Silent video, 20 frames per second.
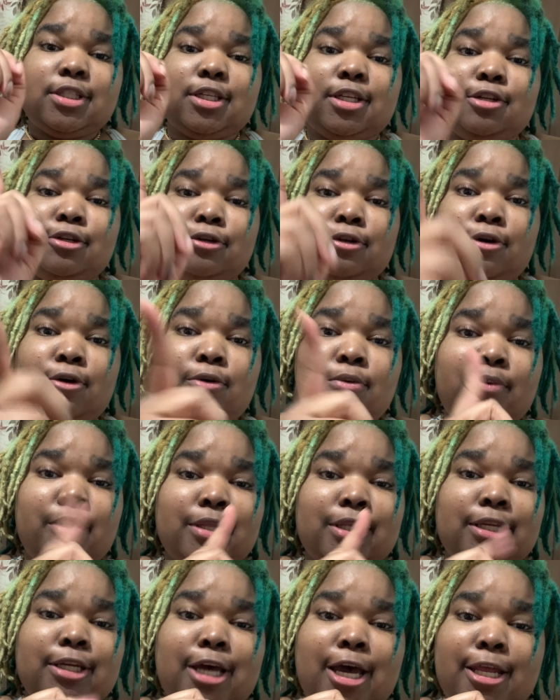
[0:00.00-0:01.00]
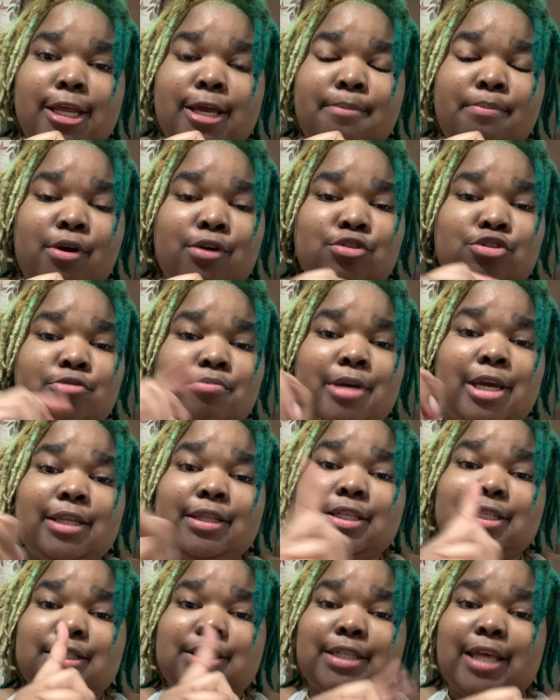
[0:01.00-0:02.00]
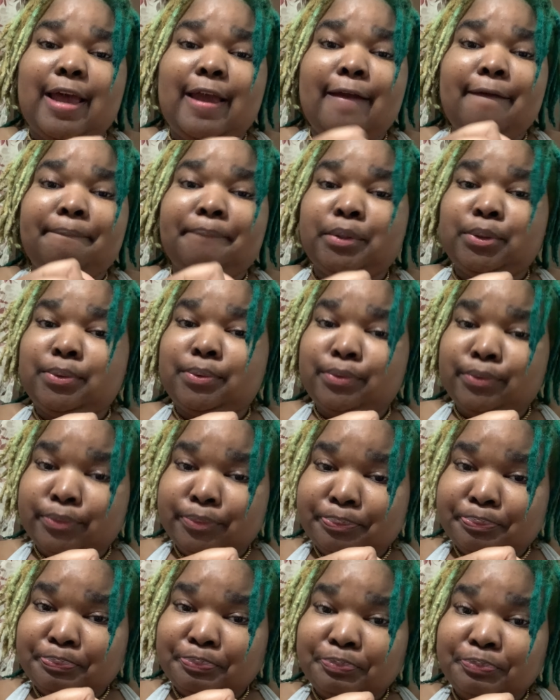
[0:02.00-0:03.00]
to know whether or not they brought you back the same food